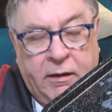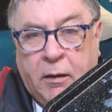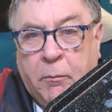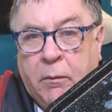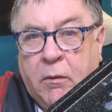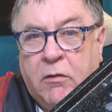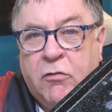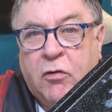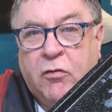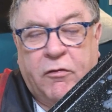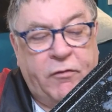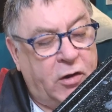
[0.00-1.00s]
as
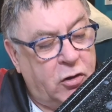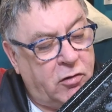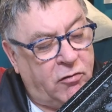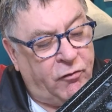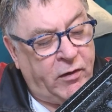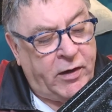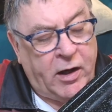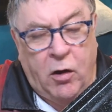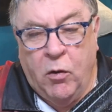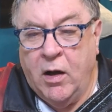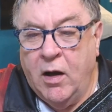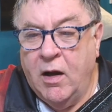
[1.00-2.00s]
soon as I finish this
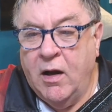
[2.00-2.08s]
video.